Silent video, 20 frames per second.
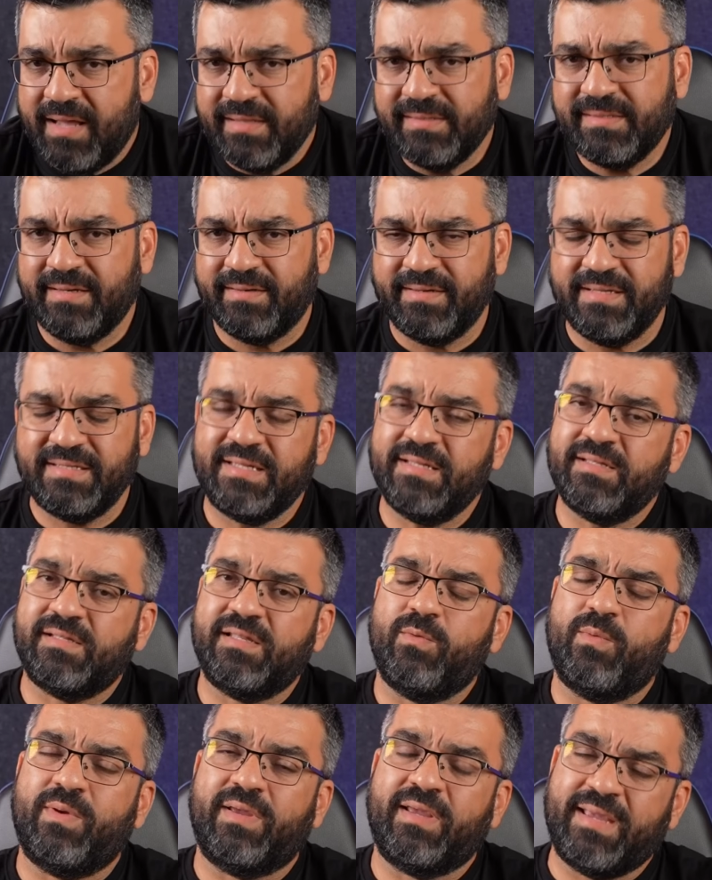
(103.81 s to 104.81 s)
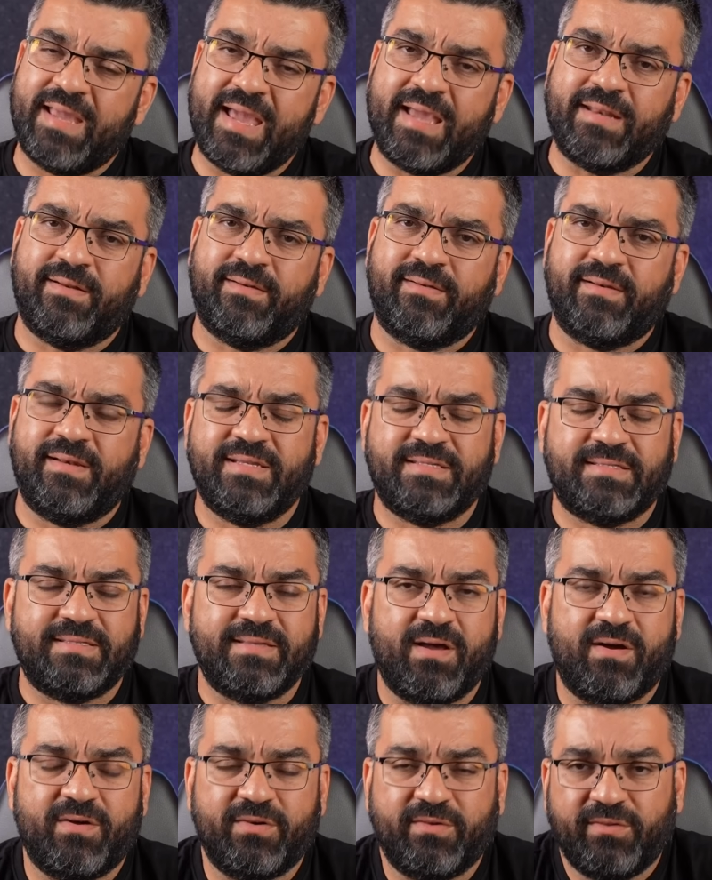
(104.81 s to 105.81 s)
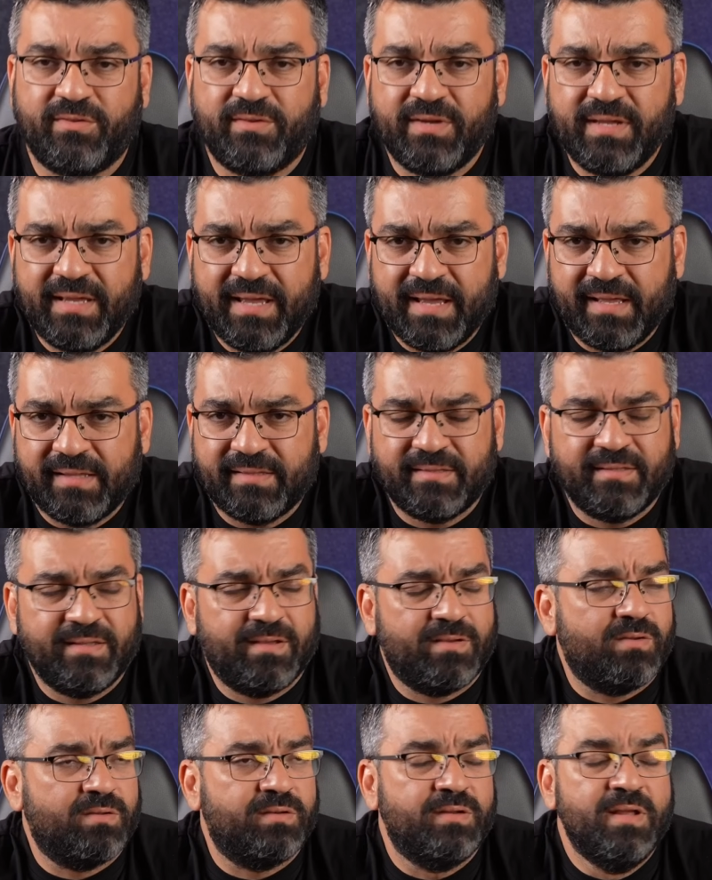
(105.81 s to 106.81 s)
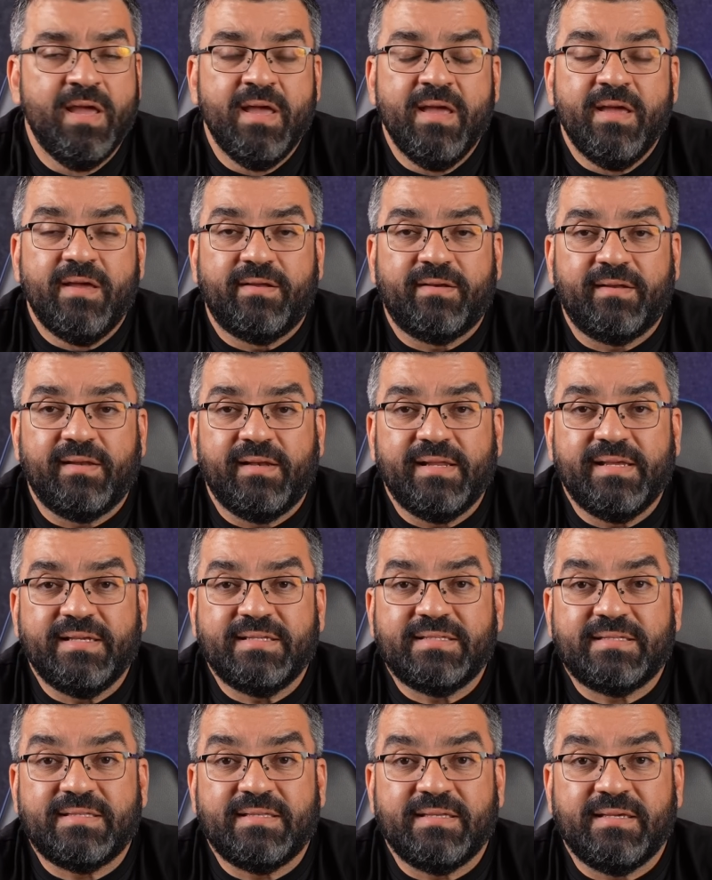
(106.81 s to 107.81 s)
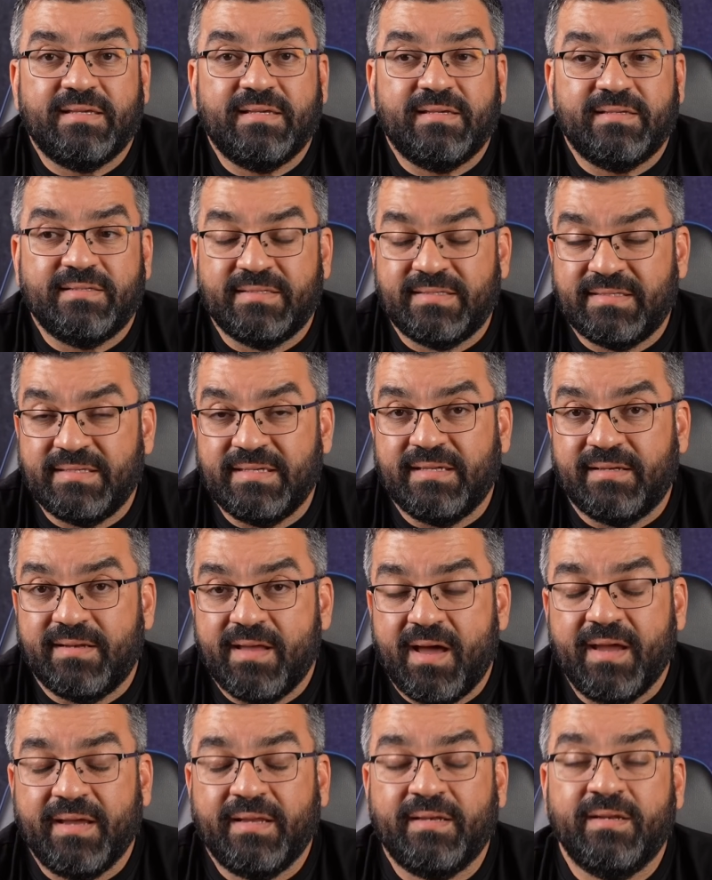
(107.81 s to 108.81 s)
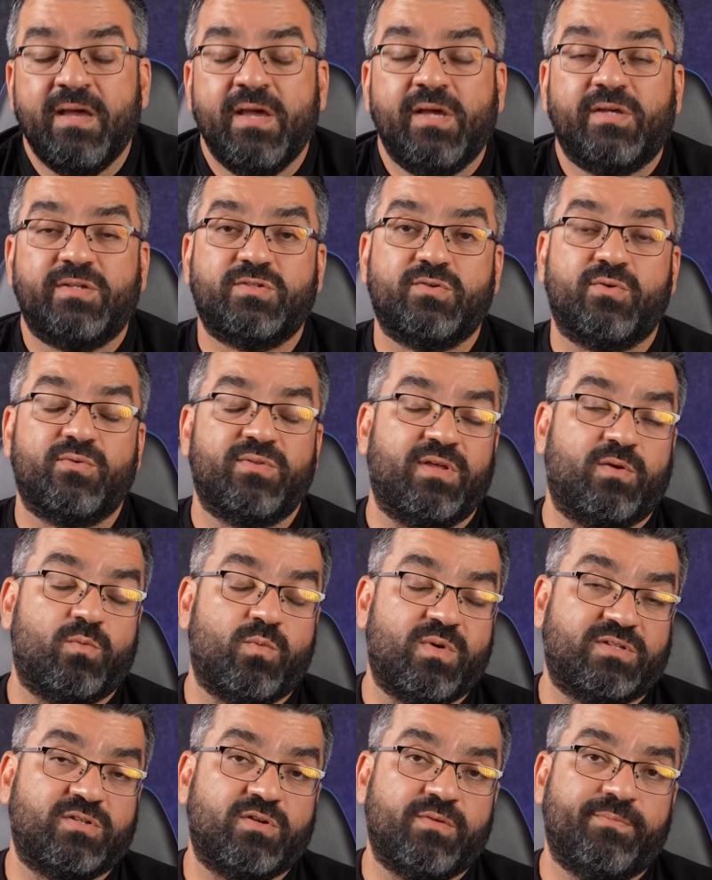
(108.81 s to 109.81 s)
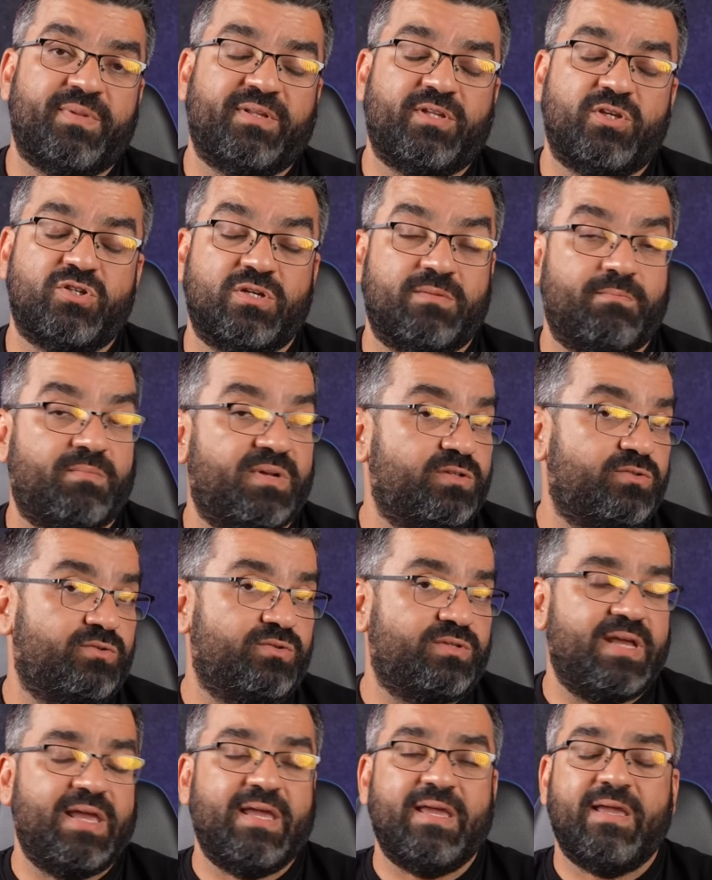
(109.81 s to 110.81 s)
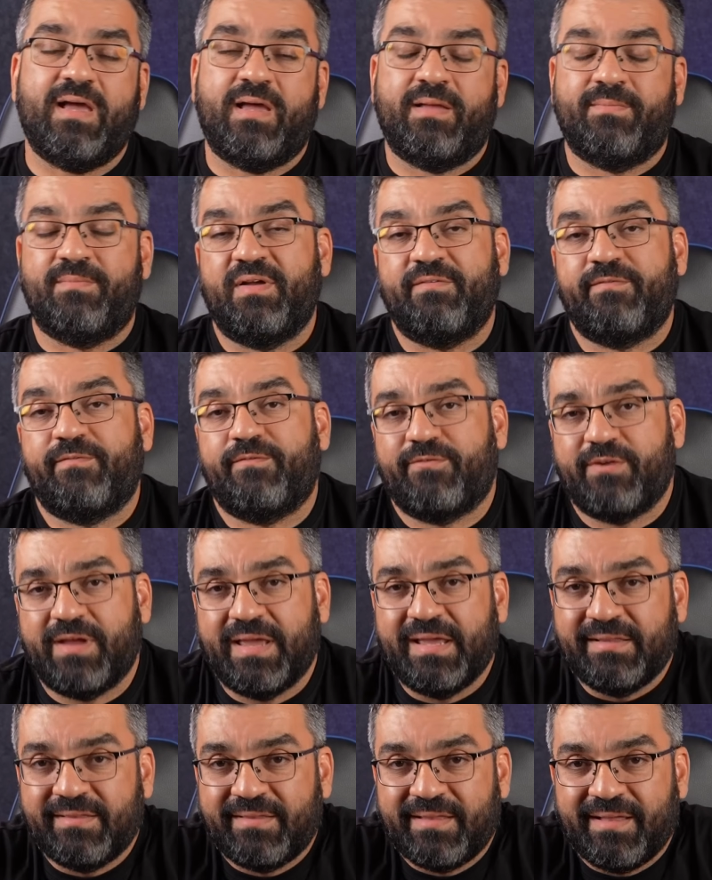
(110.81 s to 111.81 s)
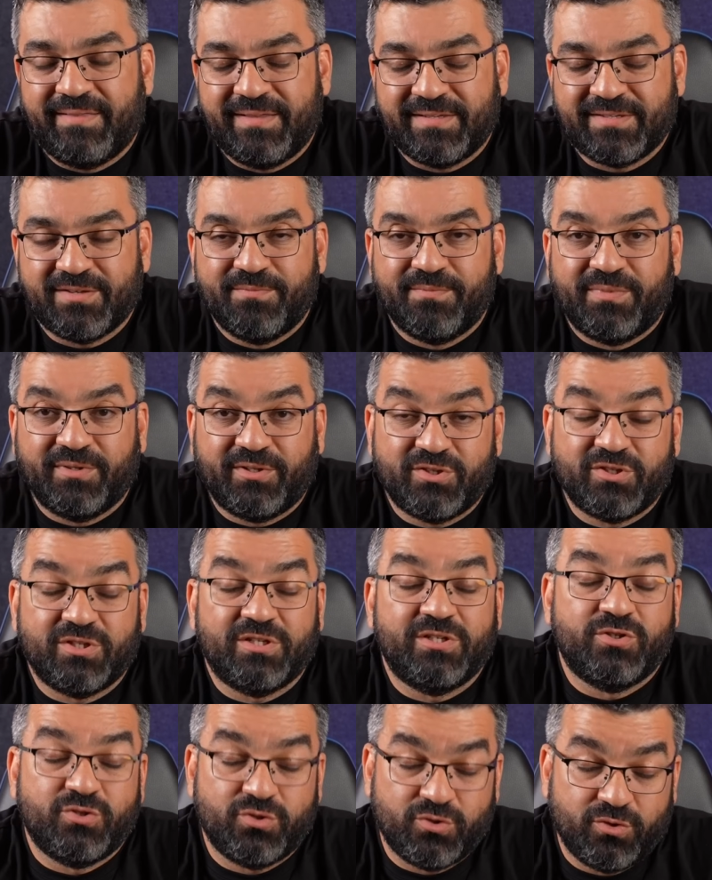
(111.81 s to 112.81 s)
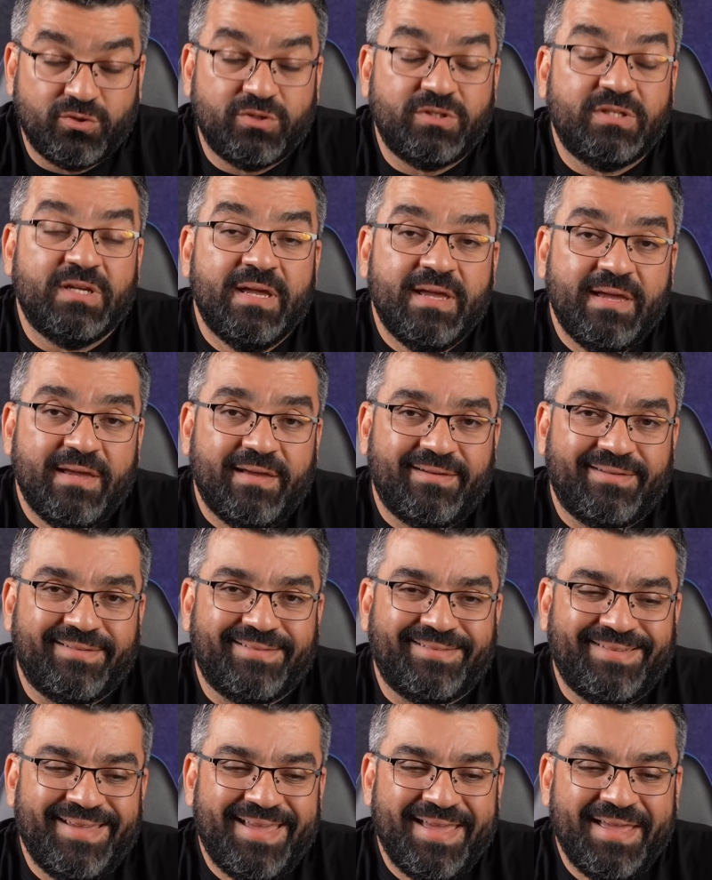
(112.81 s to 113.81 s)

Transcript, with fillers: until recently when Canon released the R3 and Nikon released the Z9. So there was competition, but today I'm afraid that this competition should uh,